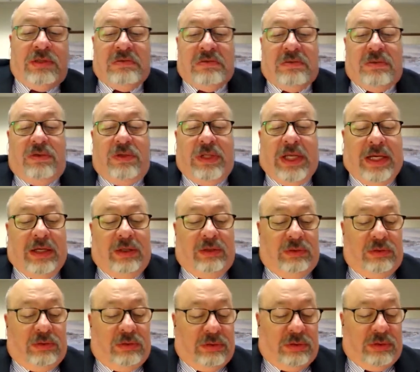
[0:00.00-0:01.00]
Now,
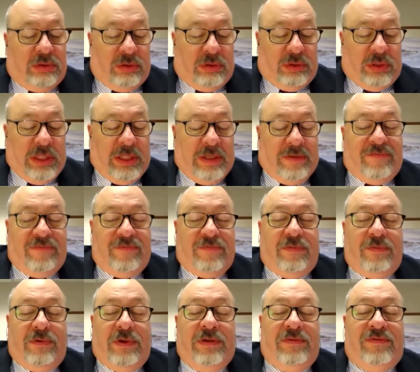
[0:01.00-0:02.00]
if
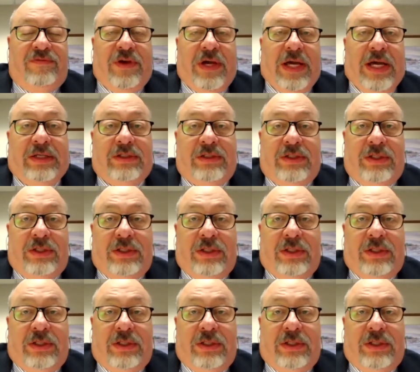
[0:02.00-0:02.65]
in fact